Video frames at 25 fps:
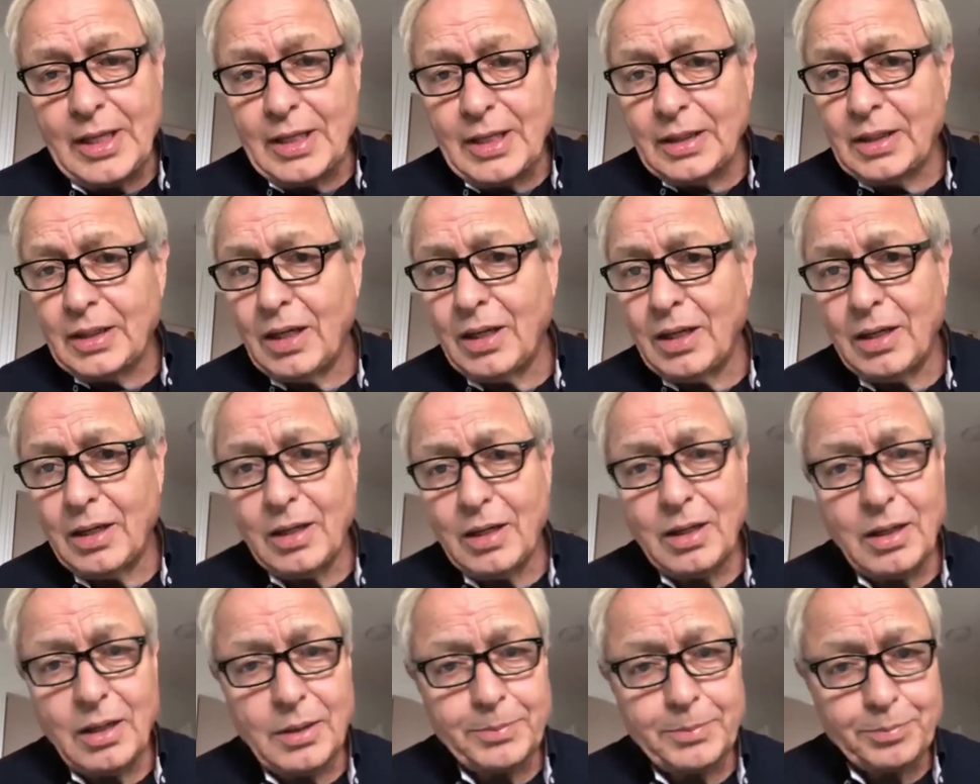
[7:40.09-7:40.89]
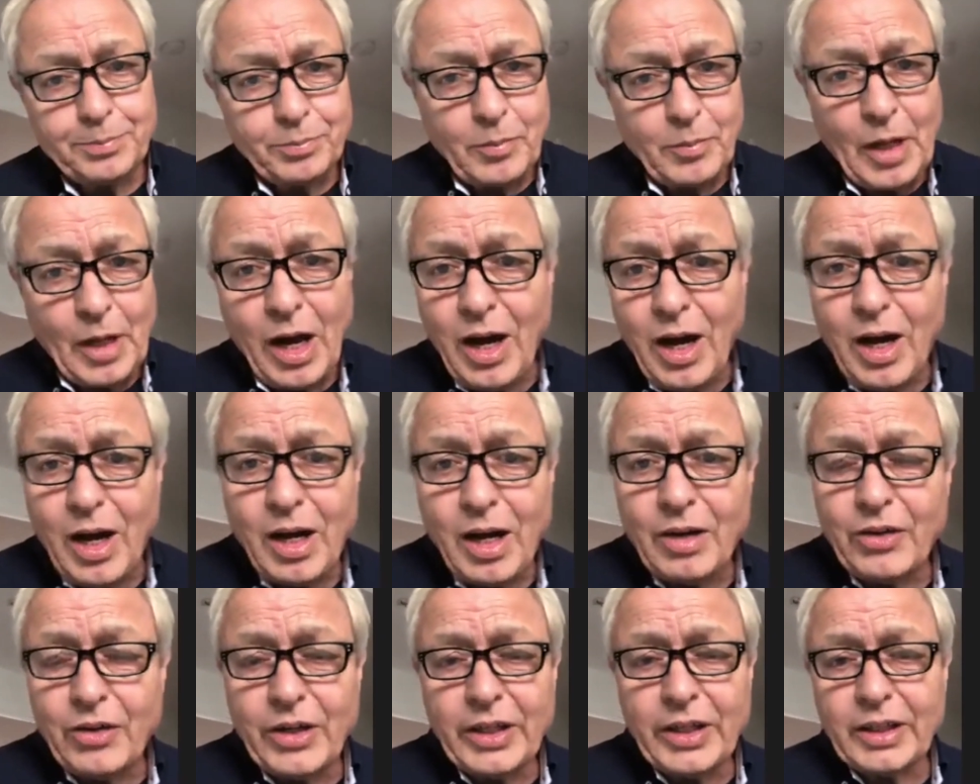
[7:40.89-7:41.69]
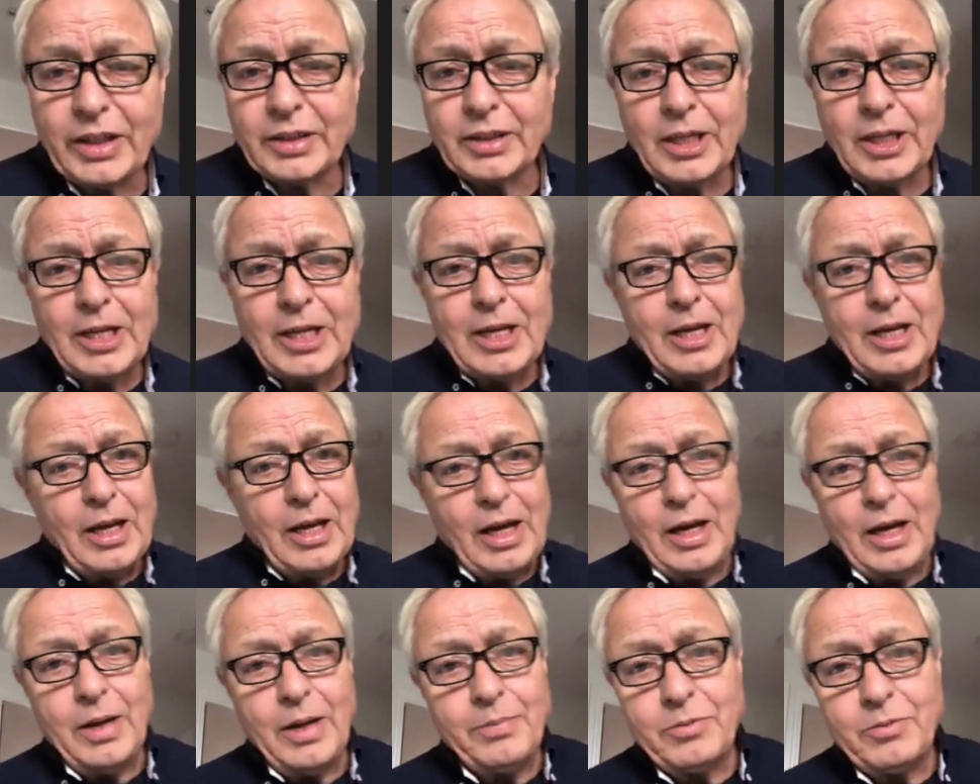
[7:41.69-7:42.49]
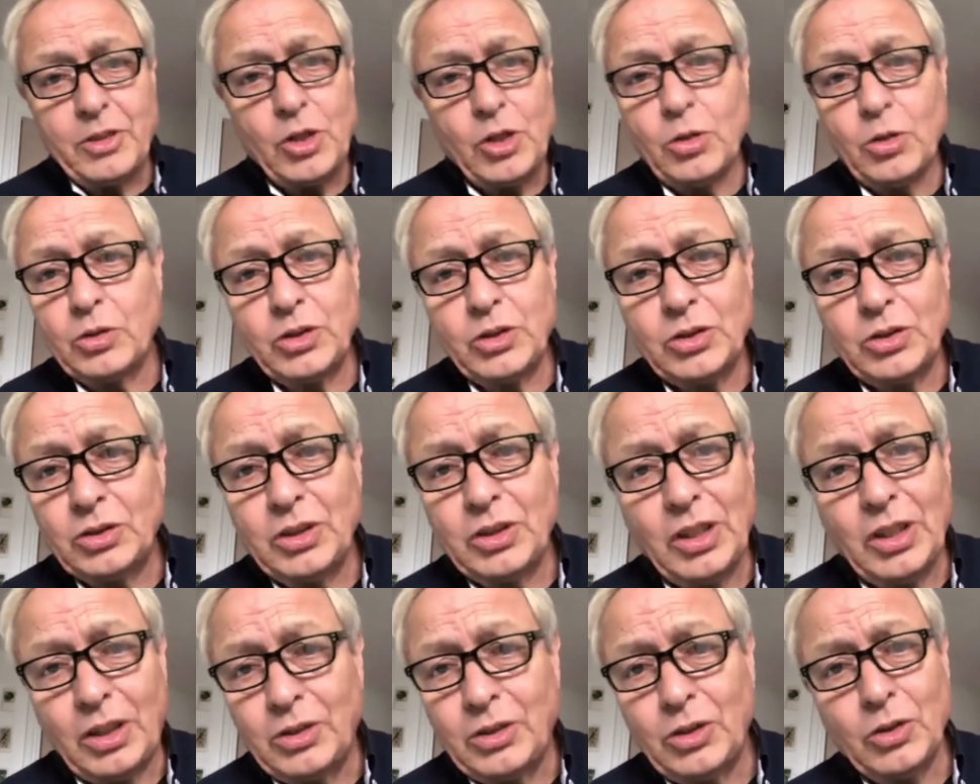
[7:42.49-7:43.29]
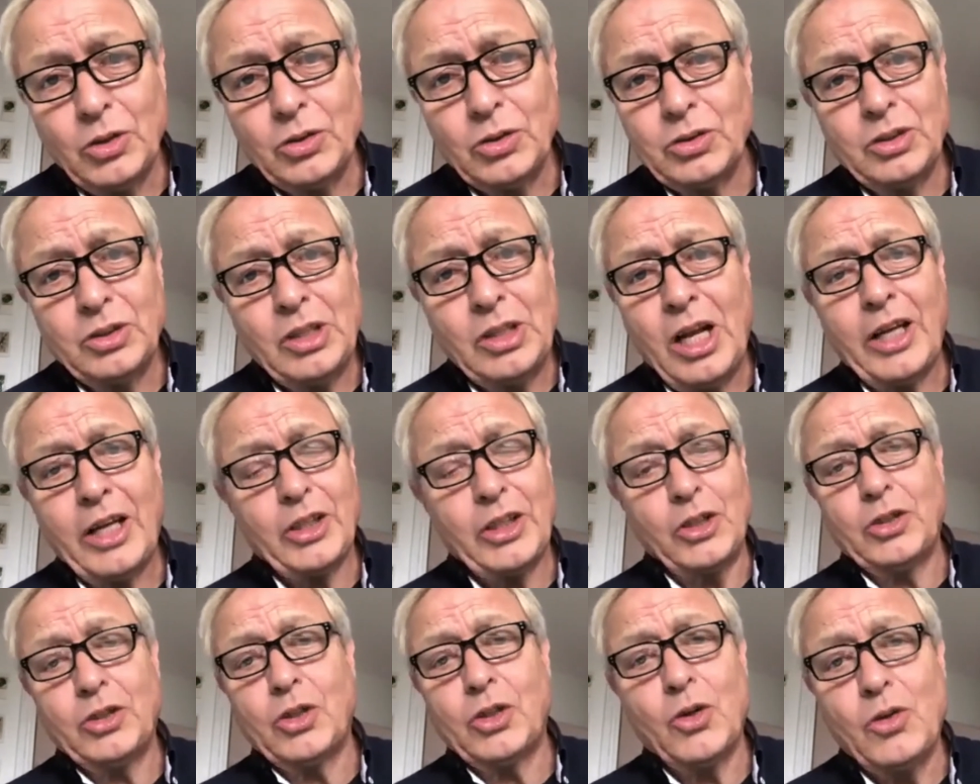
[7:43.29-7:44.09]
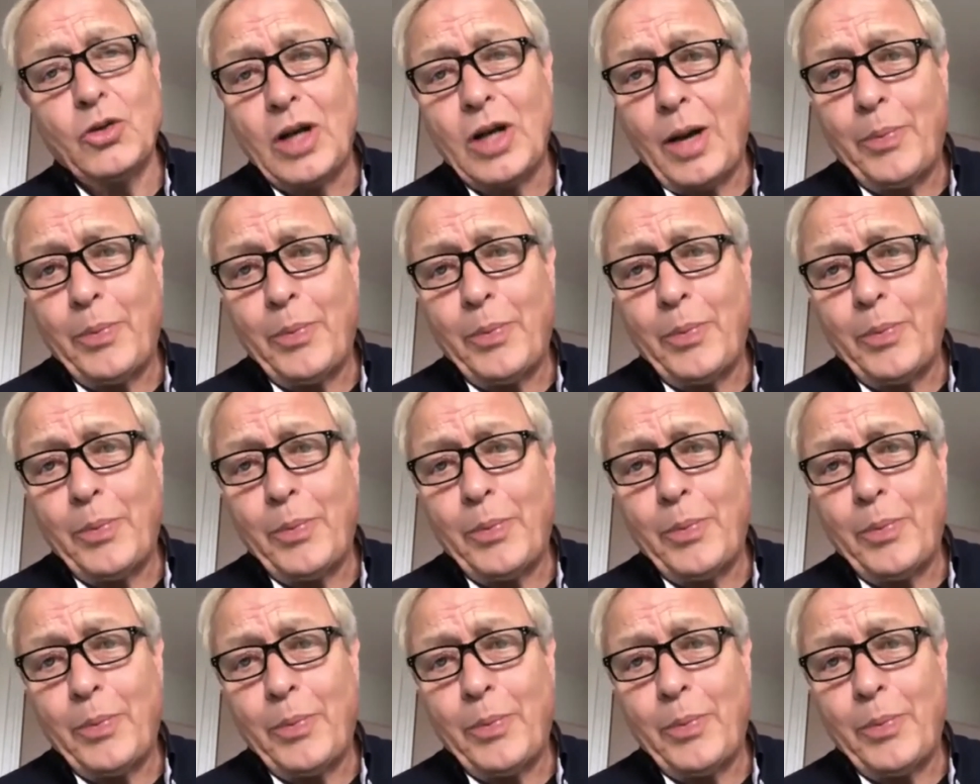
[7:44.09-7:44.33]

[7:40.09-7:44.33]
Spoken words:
Car hiring. You know, like you call up